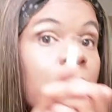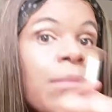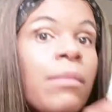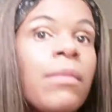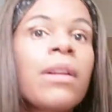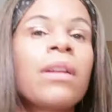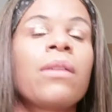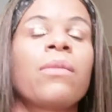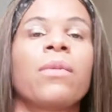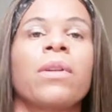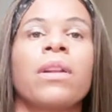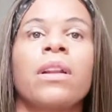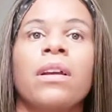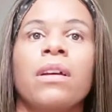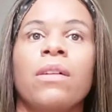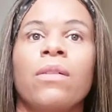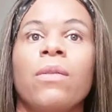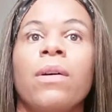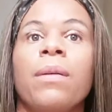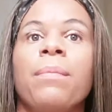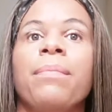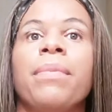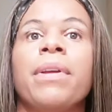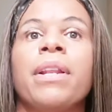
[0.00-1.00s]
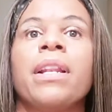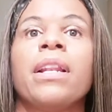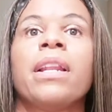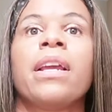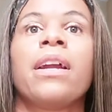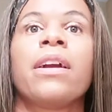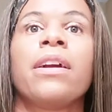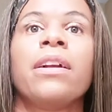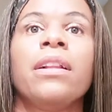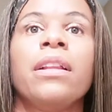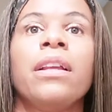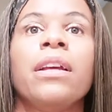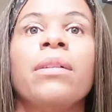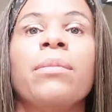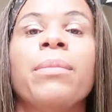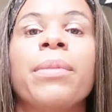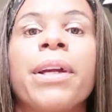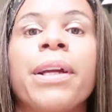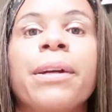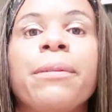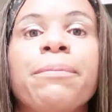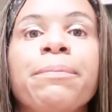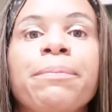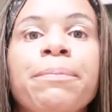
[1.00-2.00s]
I'm going to go up in there a little
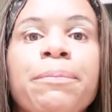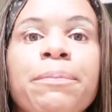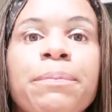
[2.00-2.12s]
bit.